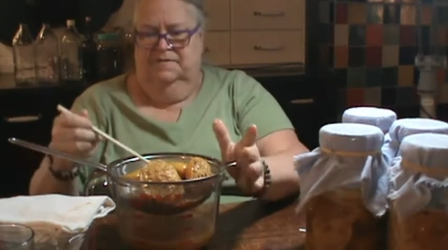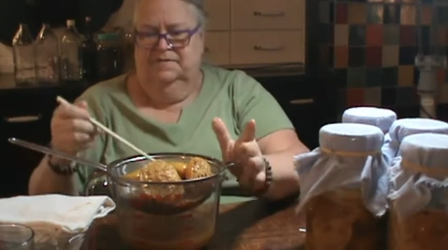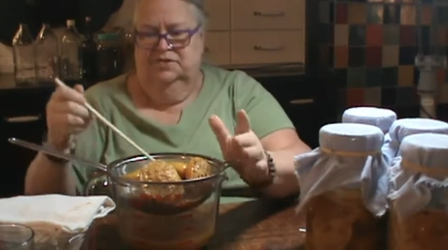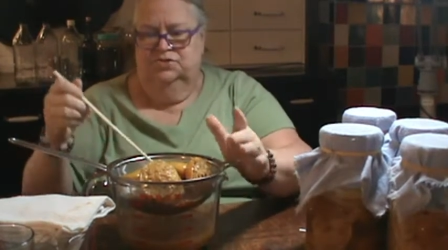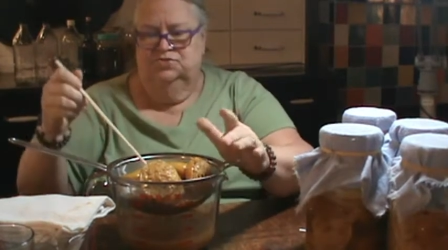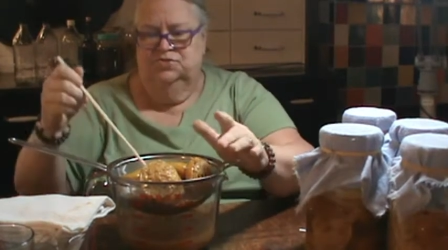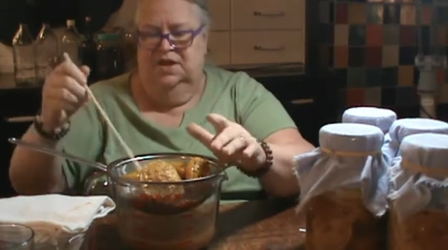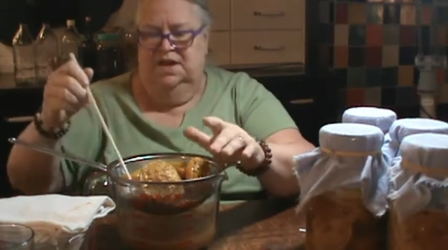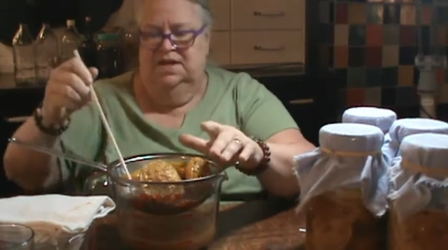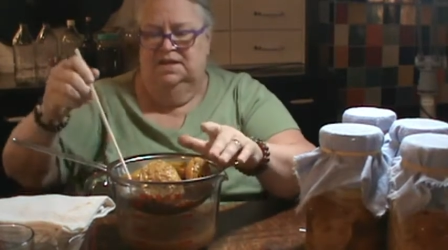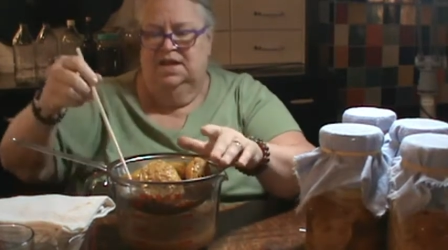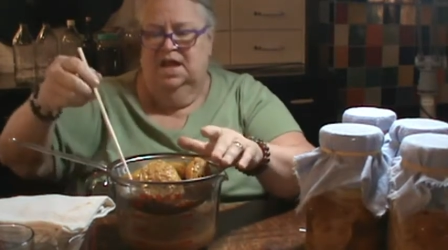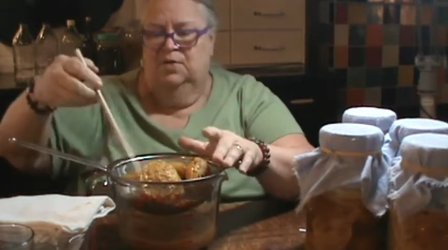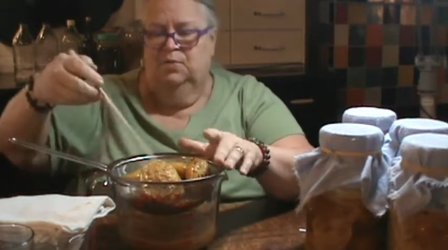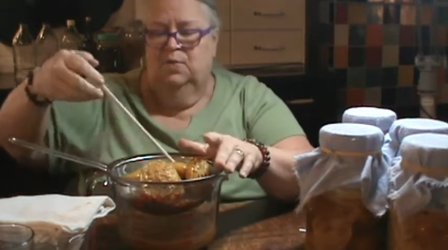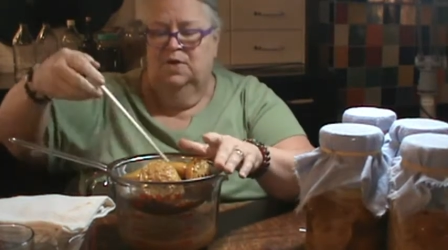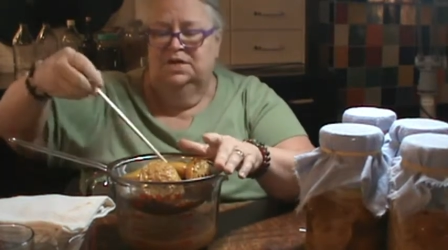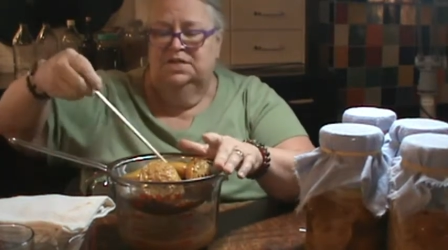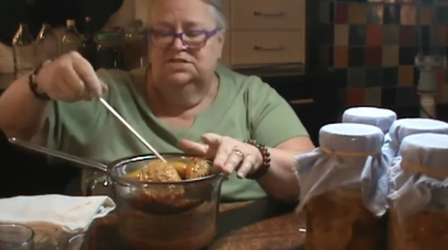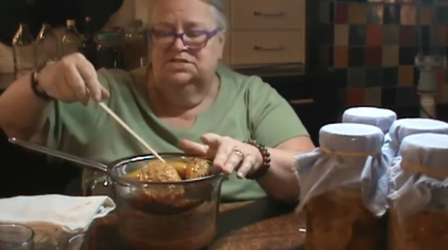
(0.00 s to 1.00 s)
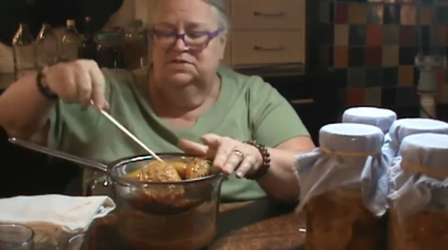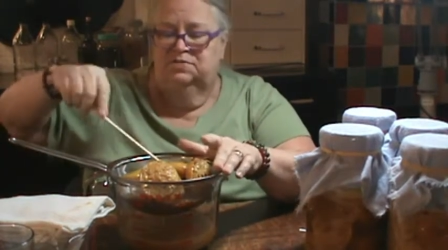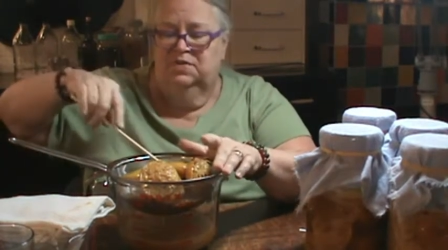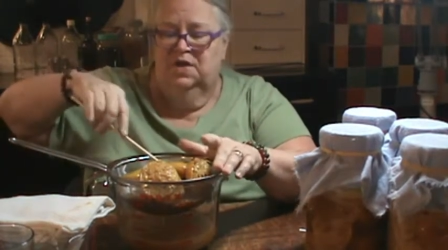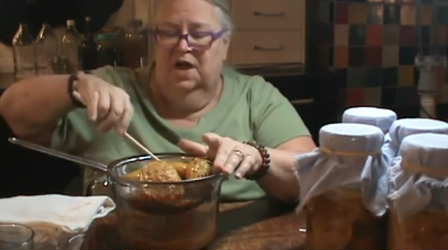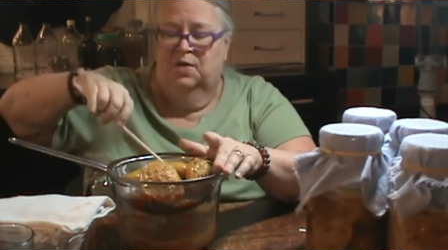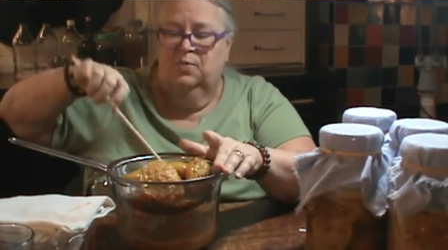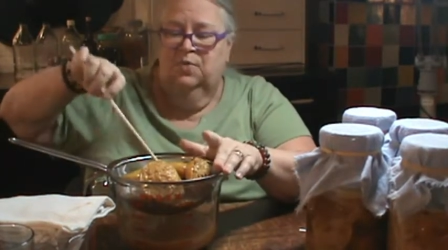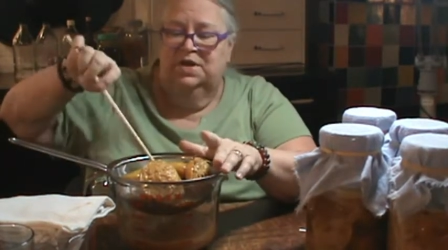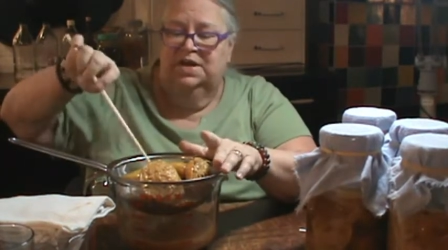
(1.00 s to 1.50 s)
drain. I want to
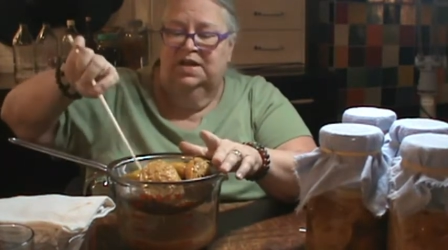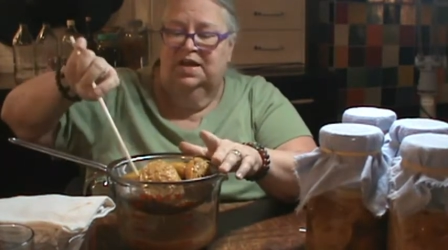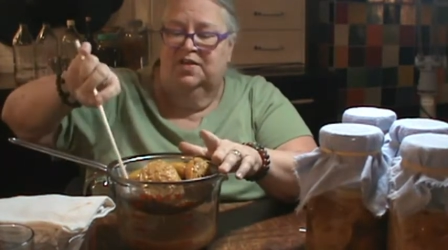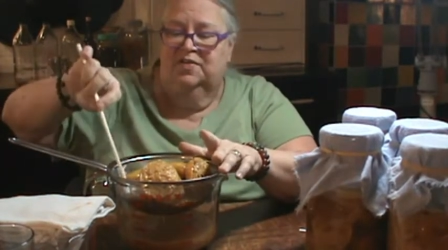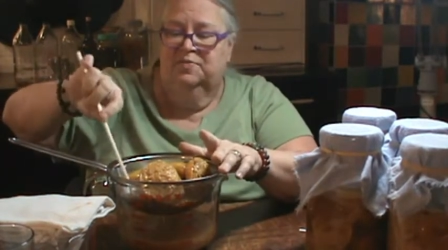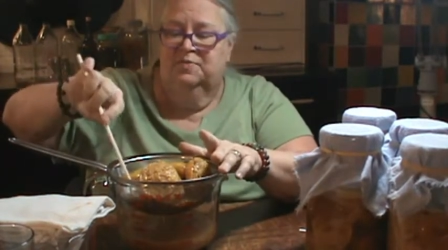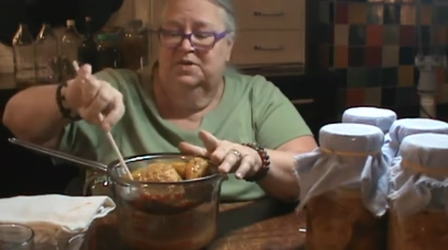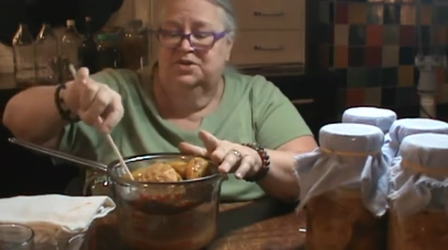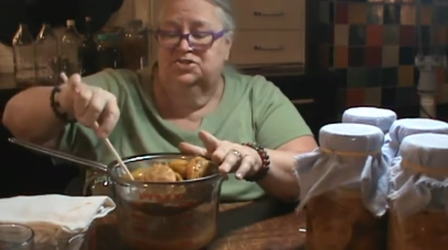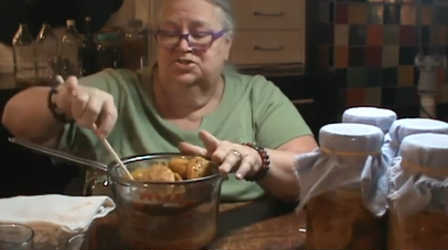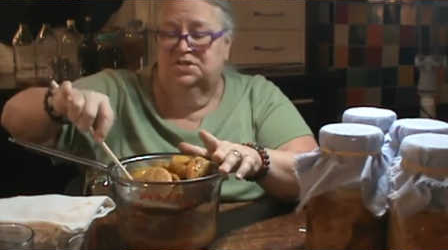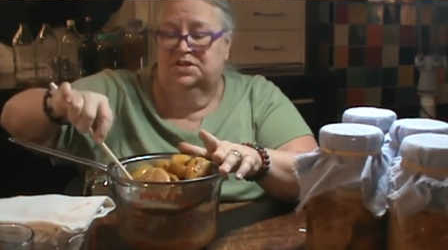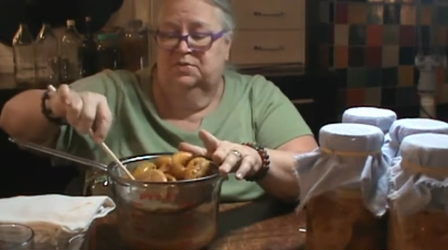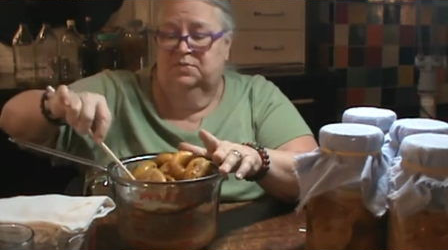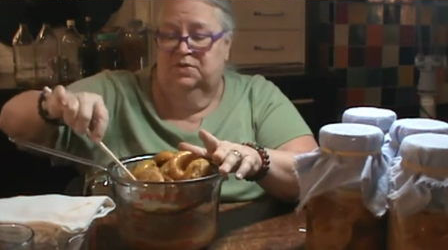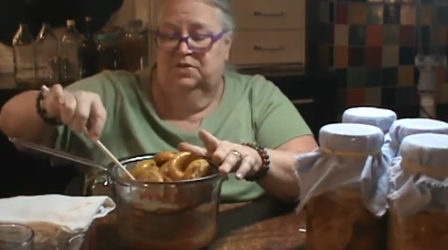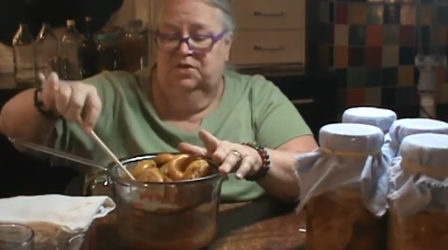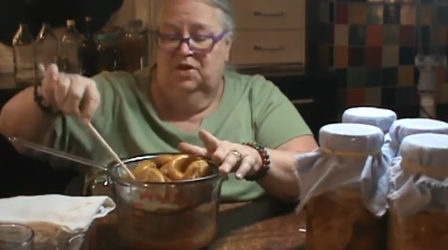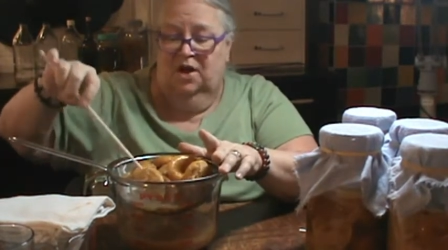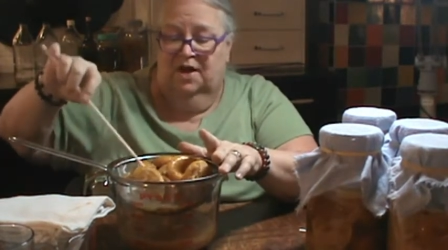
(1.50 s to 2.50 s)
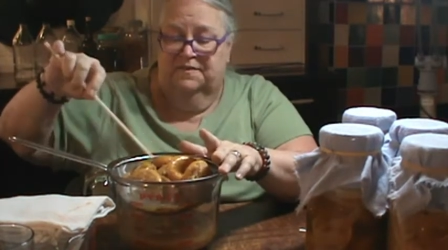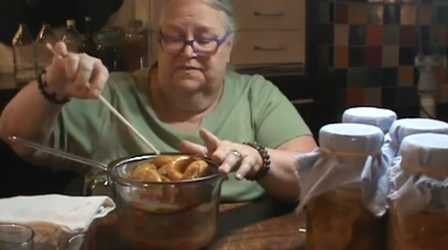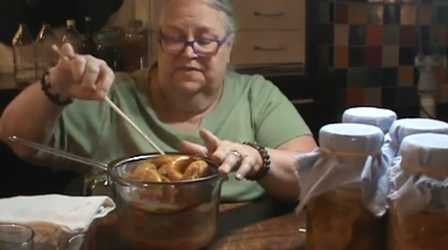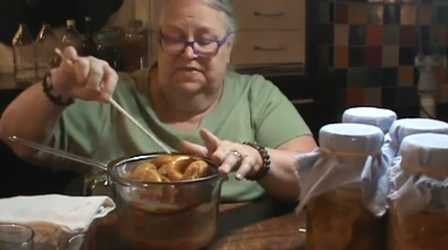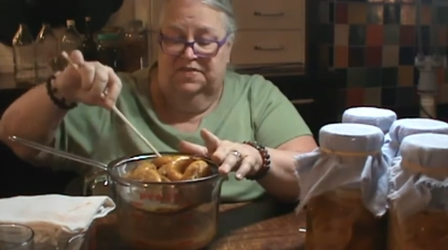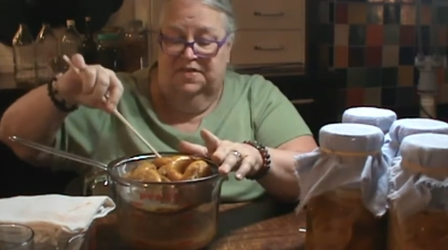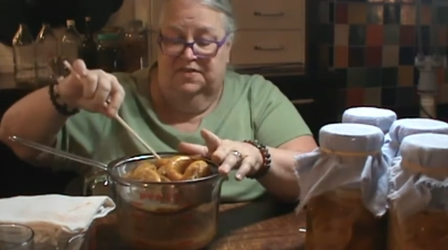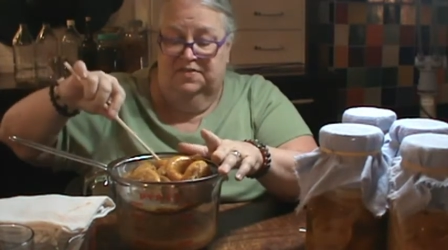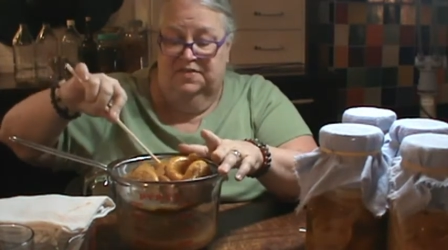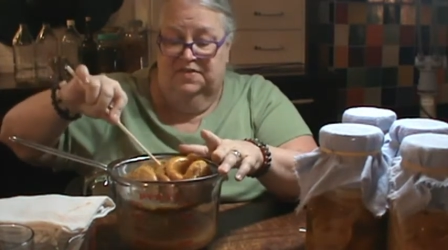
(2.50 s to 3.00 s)
get as much liquid off of
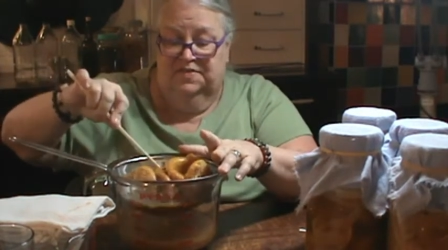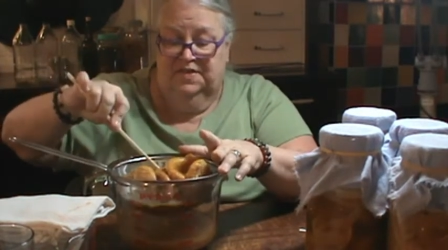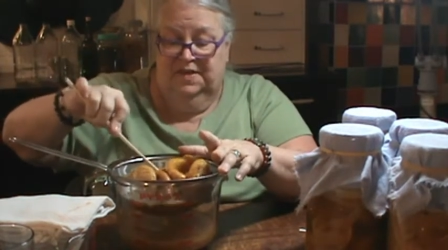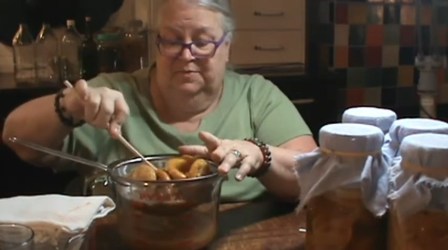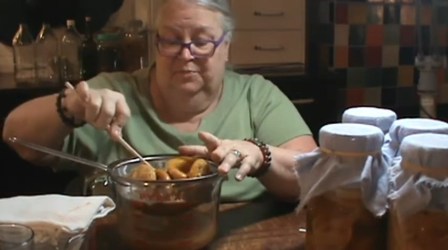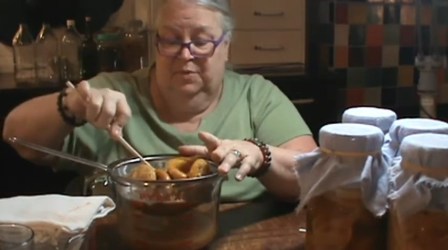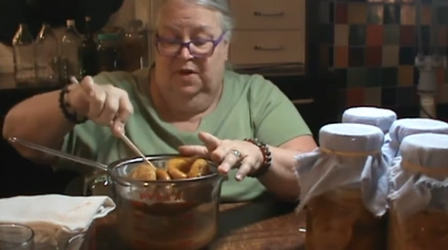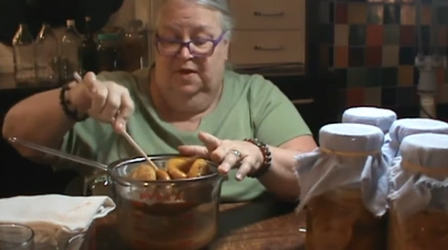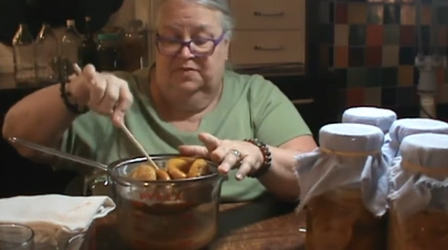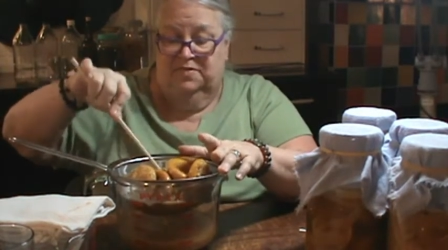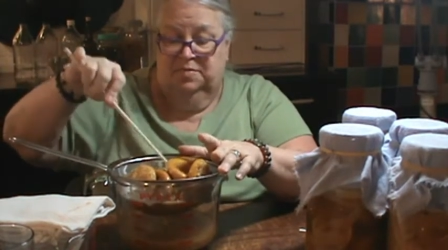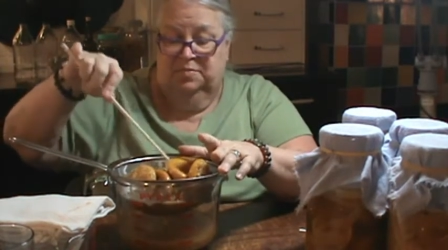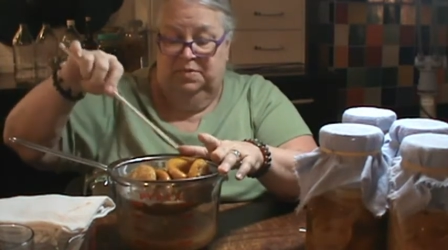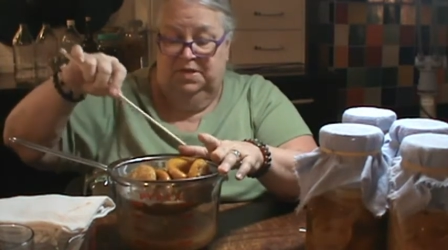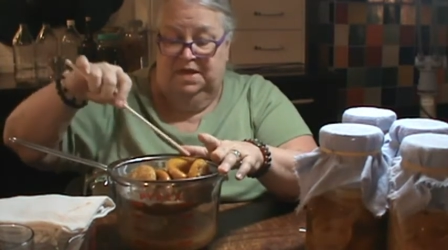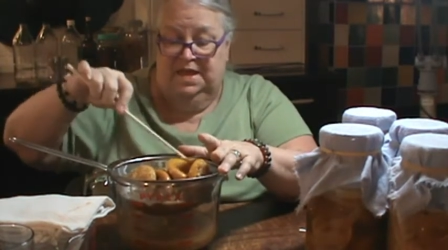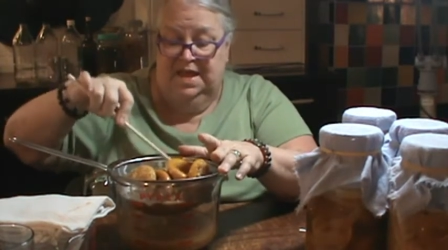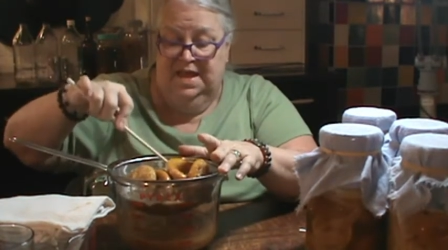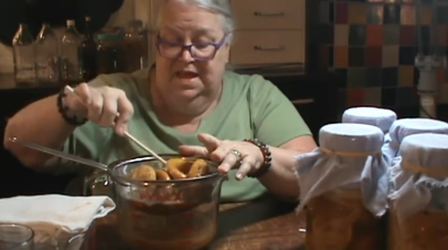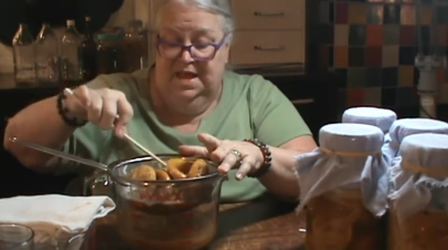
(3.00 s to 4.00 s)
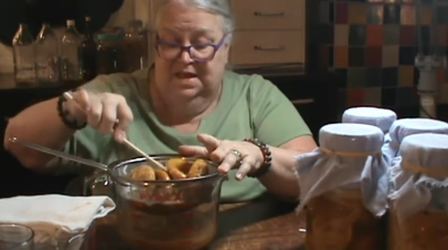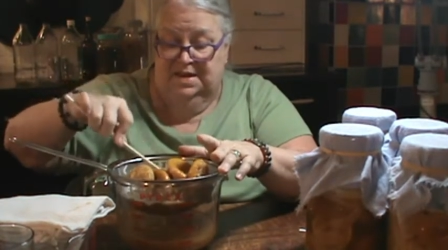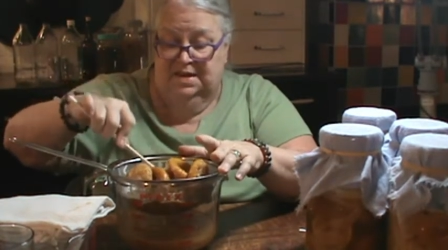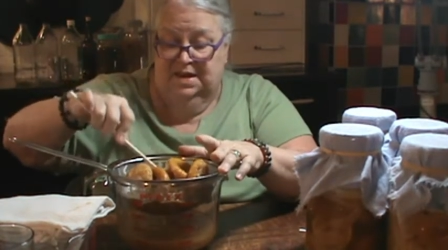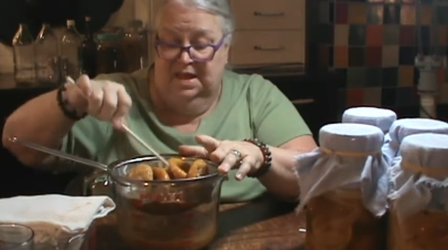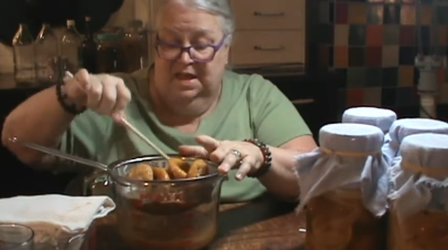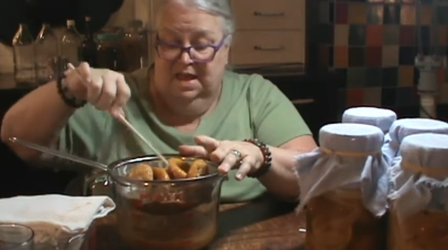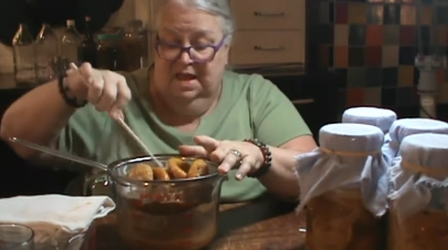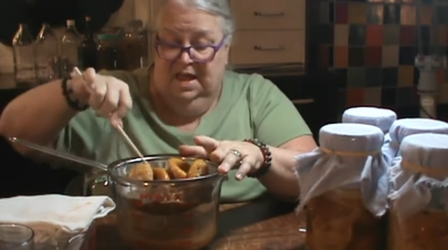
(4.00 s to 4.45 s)
this as I possibly can.